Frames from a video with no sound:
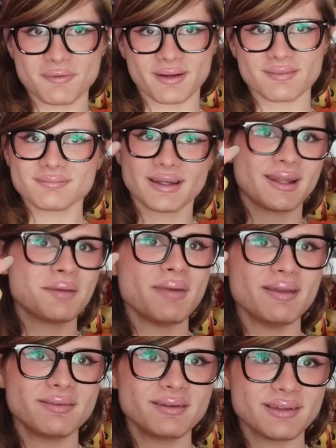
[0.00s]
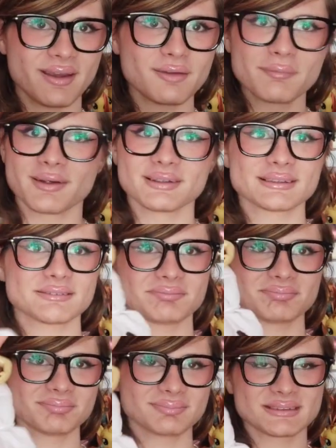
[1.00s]
one, and I made the tail because
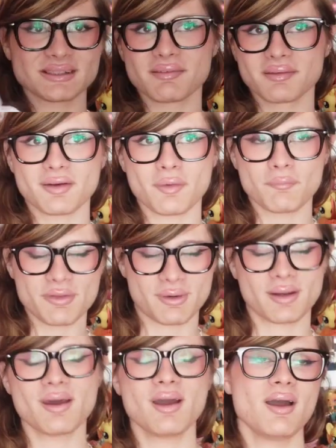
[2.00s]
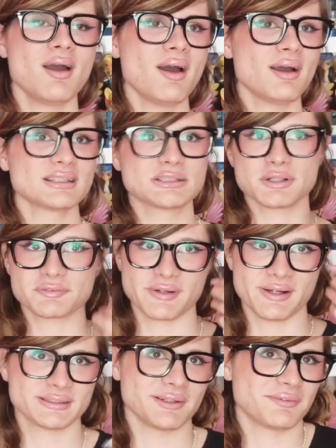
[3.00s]
she didn't come with one. She was
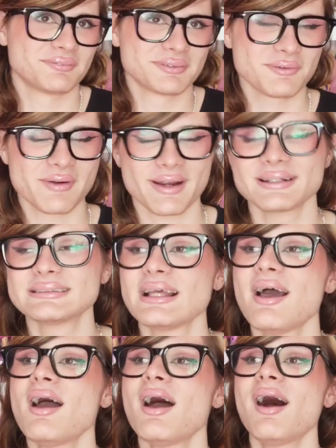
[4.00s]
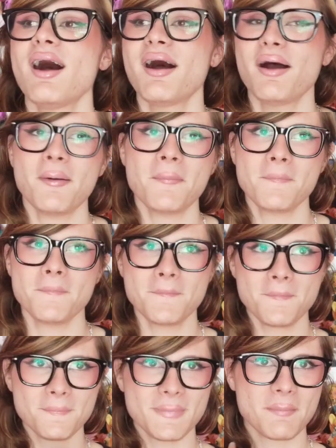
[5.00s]
free, so who cares?
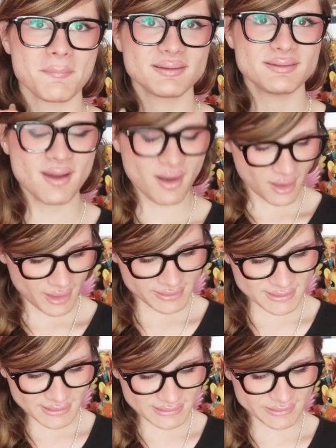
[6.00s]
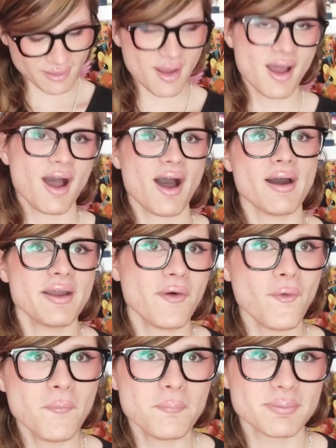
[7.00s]
But yeah, I
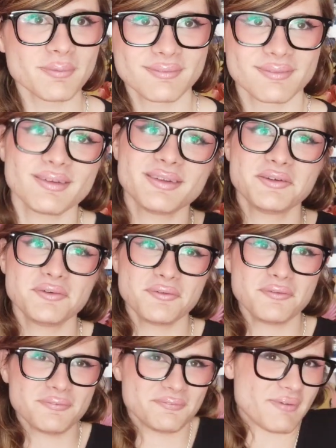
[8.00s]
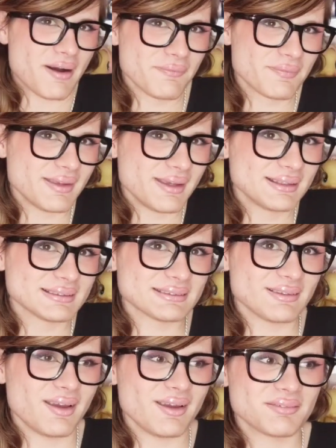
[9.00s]
hope you found these,
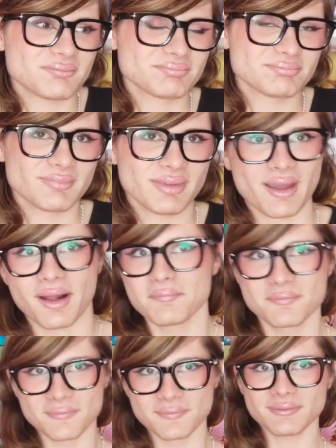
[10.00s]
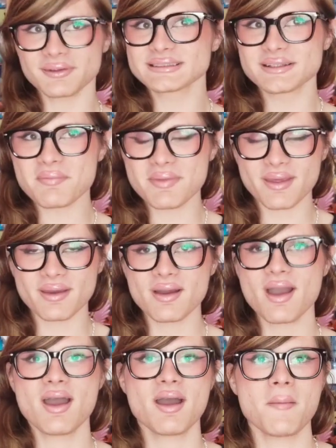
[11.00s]
like, helpful or something.
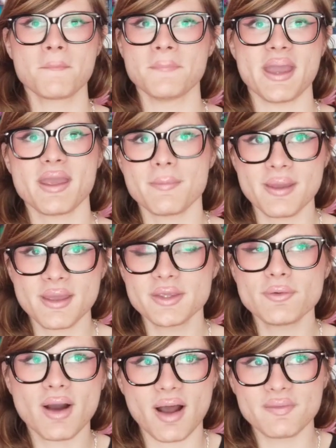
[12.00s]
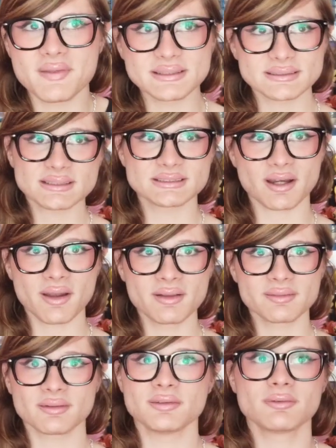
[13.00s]
Maybe you had this as a
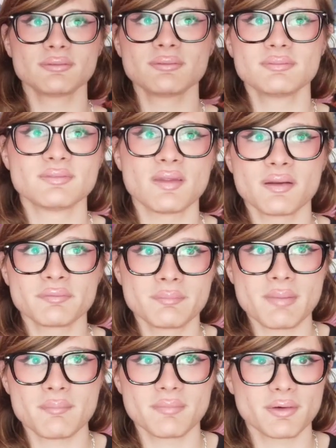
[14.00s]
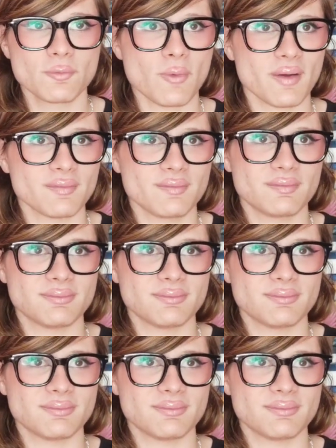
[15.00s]
child and you didn't remember what